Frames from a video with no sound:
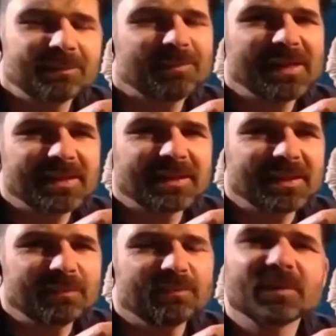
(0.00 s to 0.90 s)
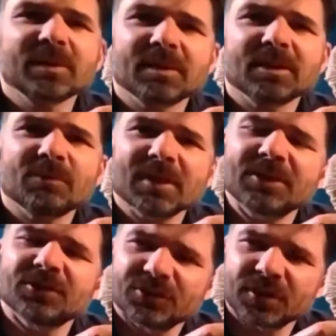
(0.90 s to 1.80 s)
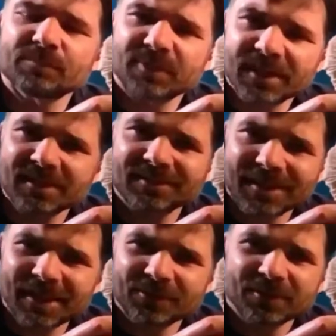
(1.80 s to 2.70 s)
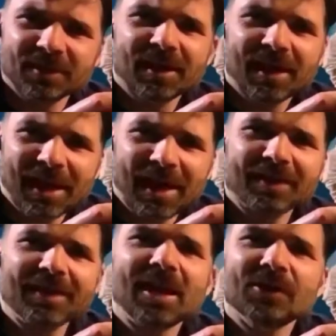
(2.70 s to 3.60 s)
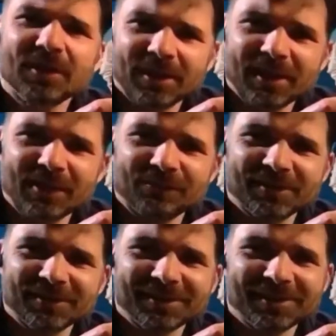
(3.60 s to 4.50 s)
basically the relationship breaks down and the algae leaves.